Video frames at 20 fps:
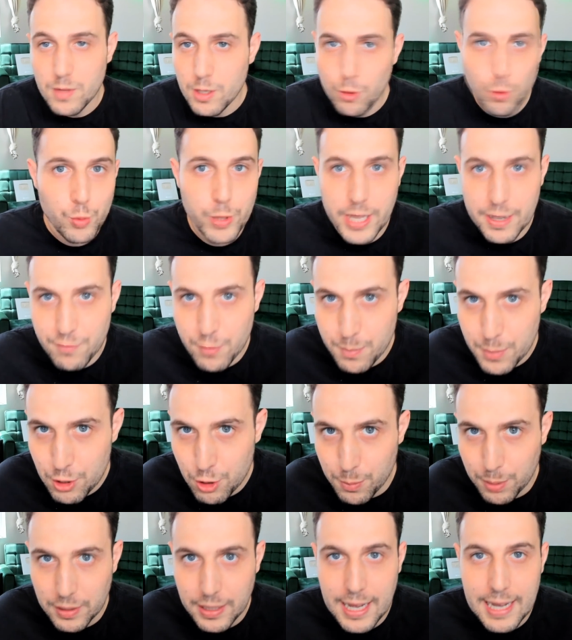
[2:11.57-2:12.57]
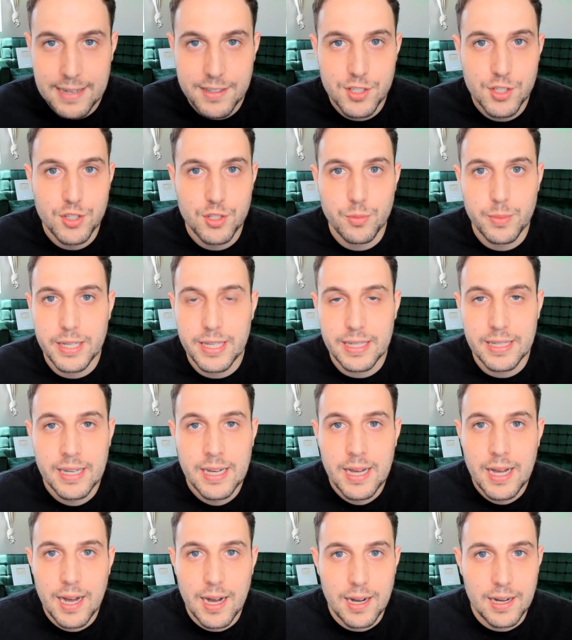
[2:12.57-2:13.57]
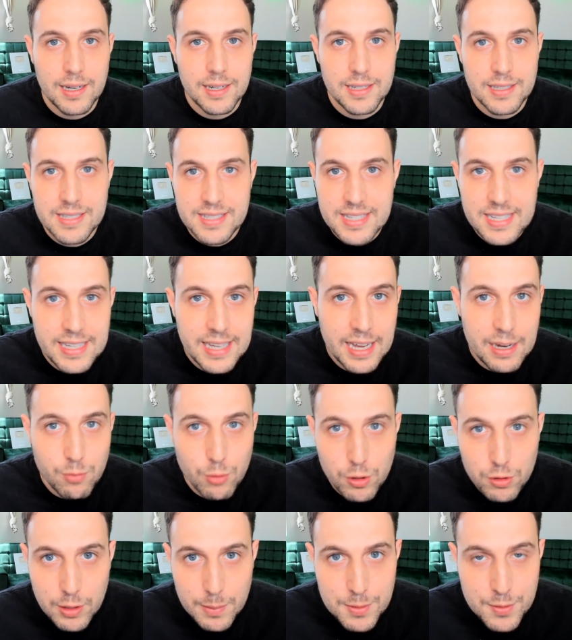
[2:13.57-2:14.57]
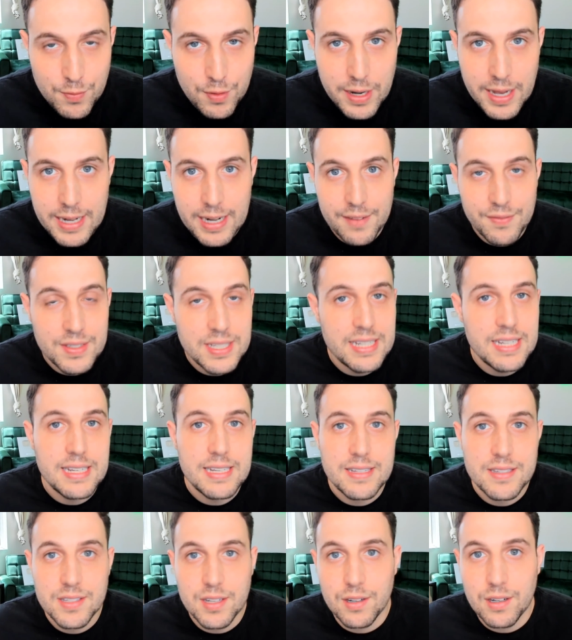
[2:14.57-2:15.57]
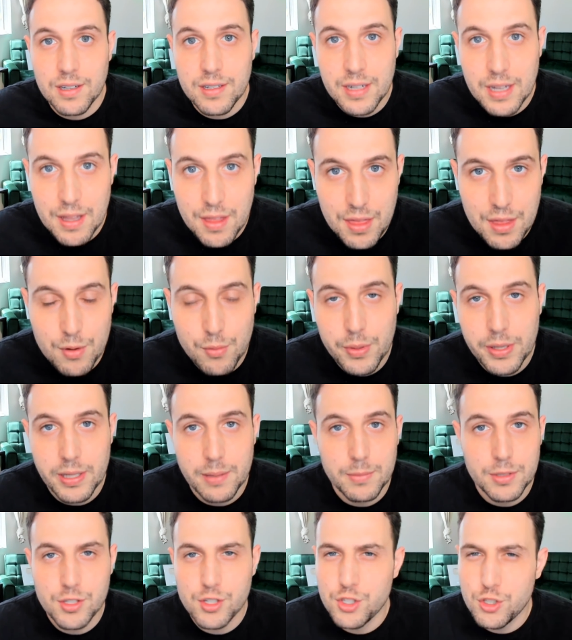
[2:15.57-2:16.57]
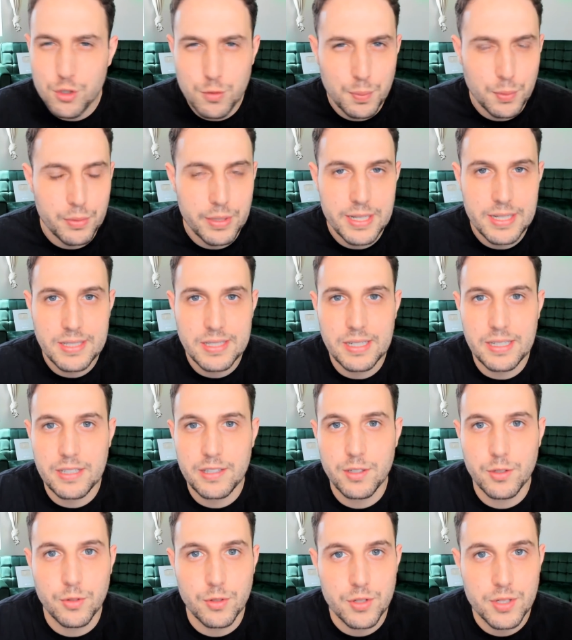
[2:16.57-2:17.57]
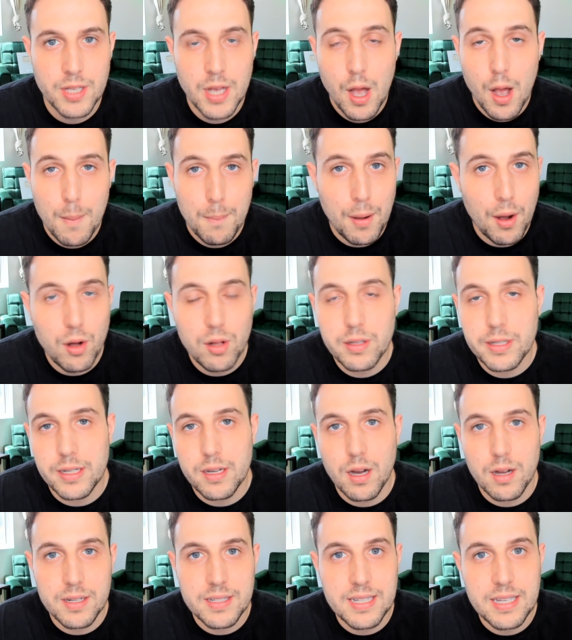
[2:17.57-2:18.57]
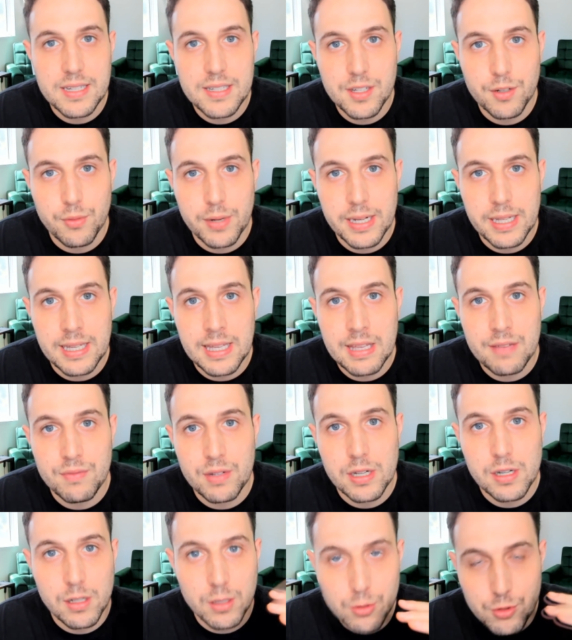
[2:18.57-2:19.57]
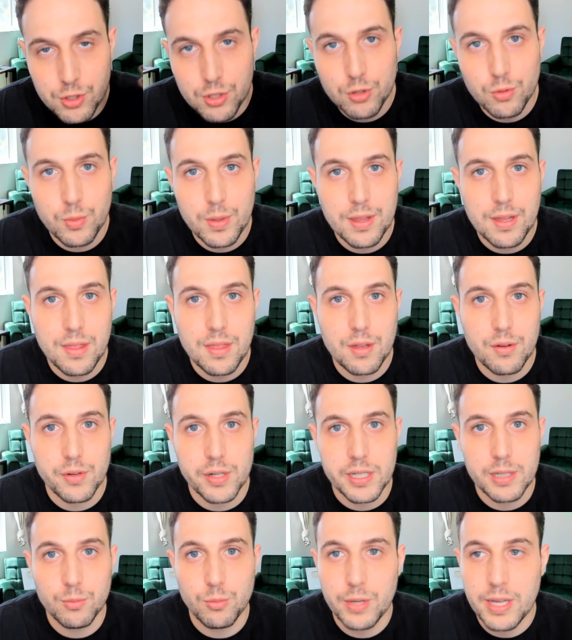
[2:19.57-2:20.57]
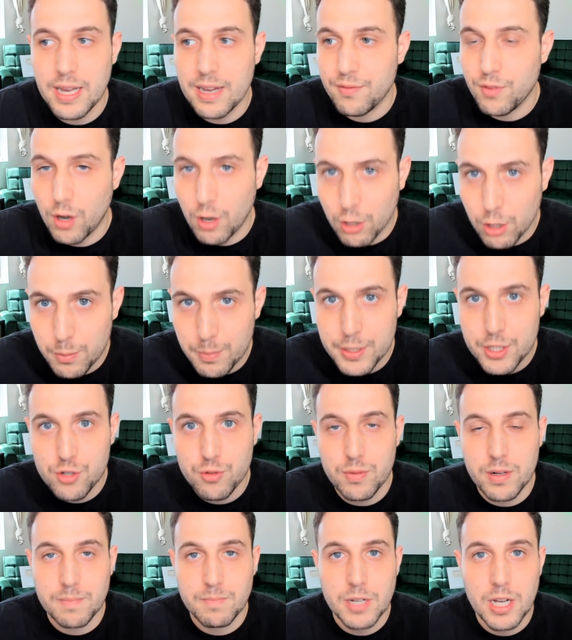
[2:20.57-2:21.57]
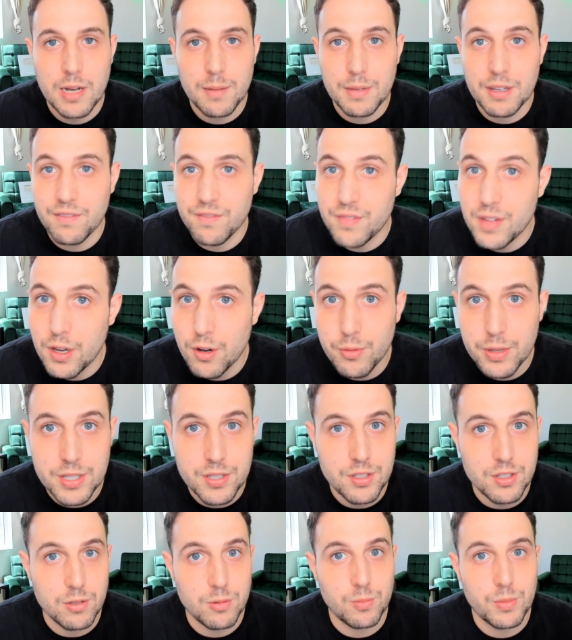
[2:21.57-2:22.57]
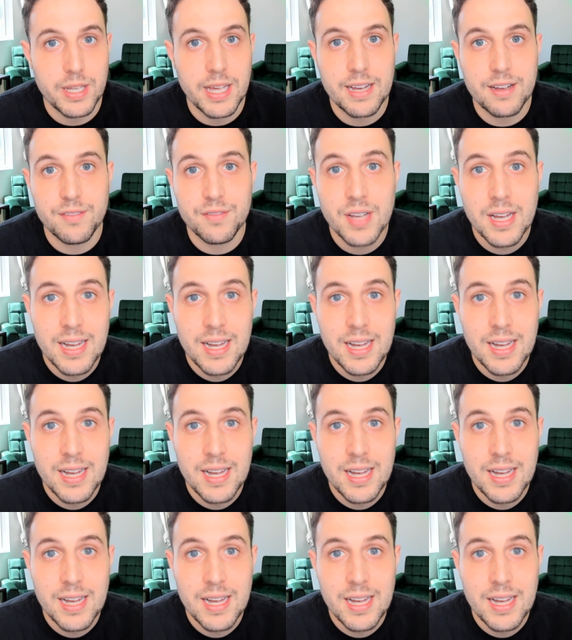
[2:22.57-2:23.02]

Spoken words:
We have Immutable X doing ZK rollups for NFTs on Ethereum. It's super easy to use. Polygon is integrating even closer with Ethereum. We have Arbitrum coming very soon. We have